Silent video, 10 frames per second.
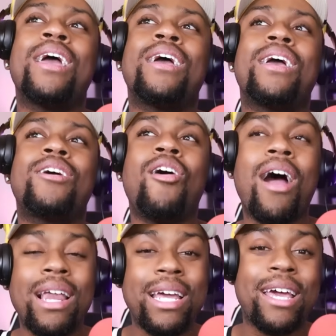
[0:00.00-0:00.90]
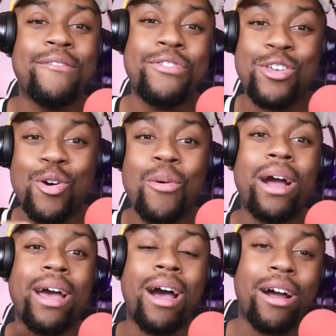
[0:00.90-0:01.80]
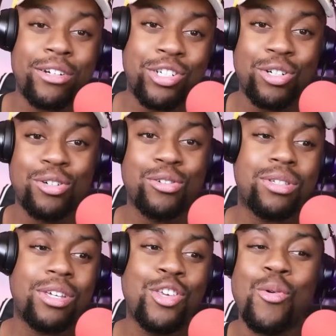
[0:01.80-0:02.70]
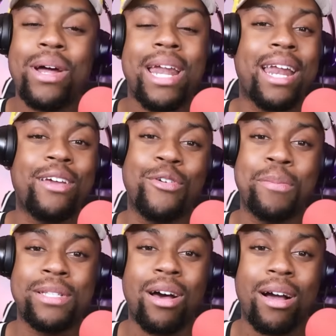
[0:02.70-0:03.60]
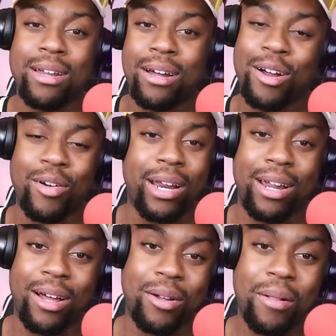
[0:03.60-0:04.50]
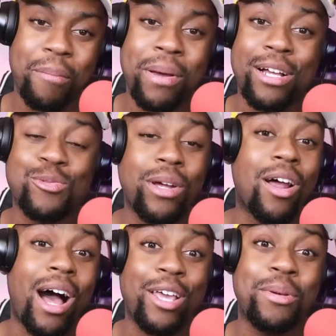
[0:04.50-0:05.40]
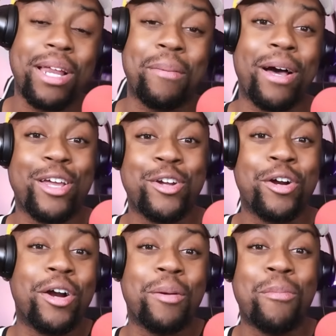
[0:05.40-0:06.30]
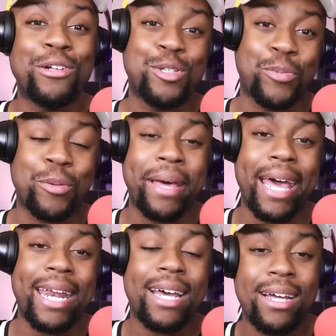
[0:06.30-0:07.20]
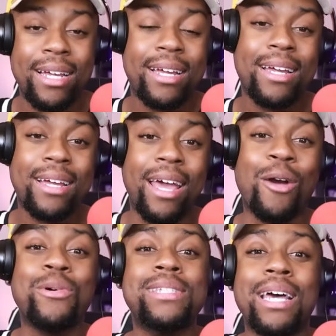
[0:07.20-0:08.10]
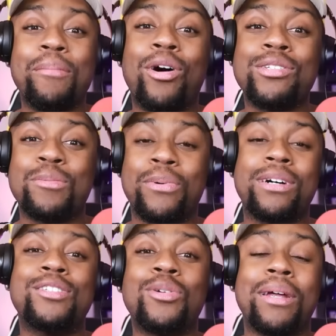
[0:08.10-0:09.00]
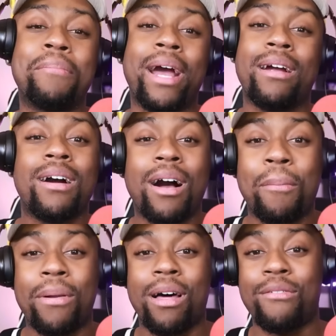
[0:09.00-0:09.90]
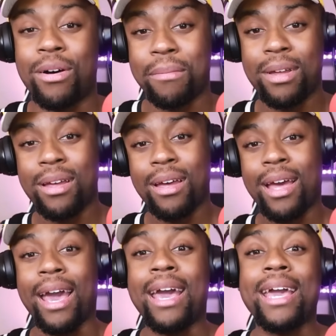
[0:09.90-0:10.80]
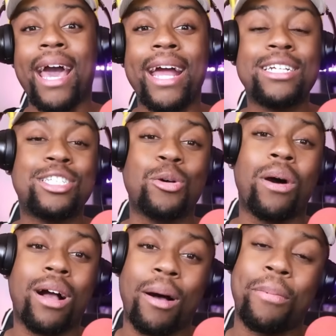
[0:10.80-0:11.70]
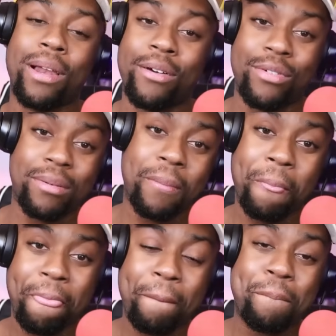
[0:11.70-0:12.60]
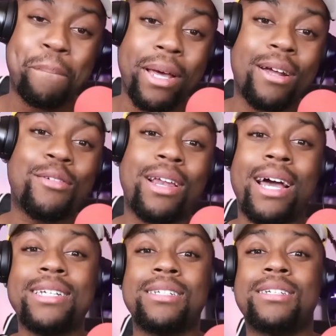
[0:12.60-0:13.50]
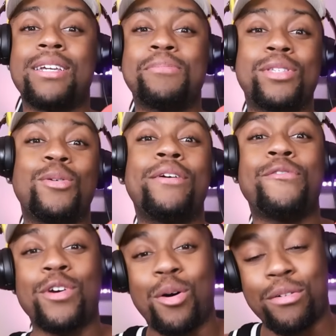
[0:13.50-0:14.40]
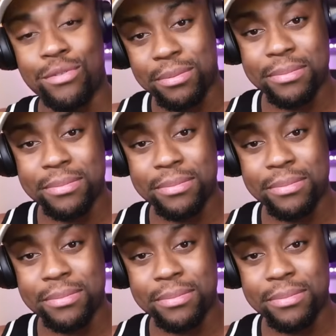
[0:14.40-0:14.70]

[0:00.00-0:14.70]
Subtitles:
Carly, if you were in her shoes, you would not even be talking to her right now, because we know how you get about your multiple men. And we say multiple because you done married a couple of them, engaged to a couple of them, been in a relationship to a few of them.